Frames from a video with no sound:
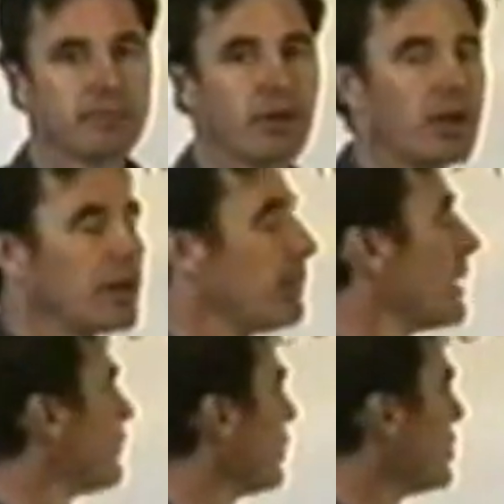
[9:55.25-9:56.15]
Alright, the
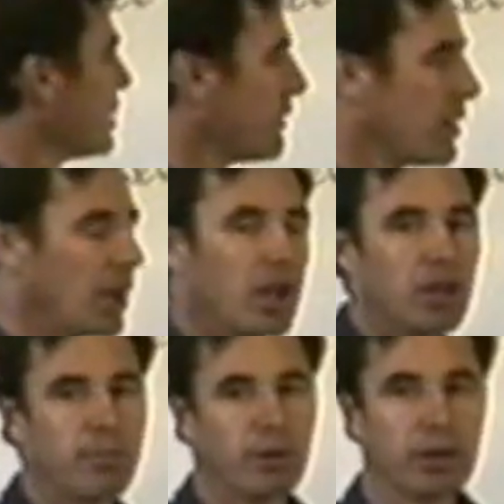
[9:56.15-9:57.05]
Bell 47,
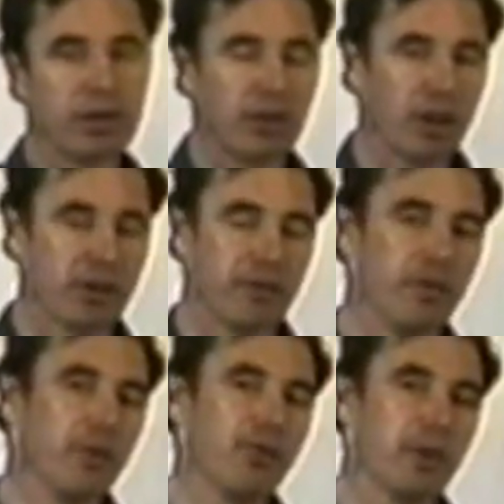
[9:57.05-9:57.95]
you pull it until you got to
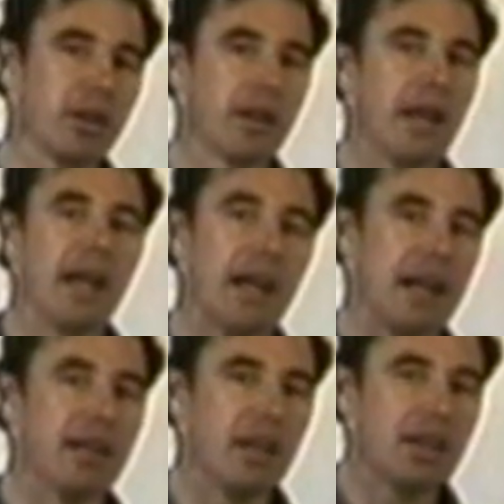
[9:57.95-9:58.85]
full throttle,
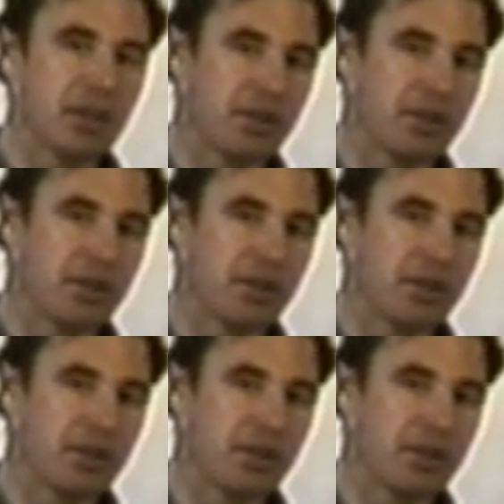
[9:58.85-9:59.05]
and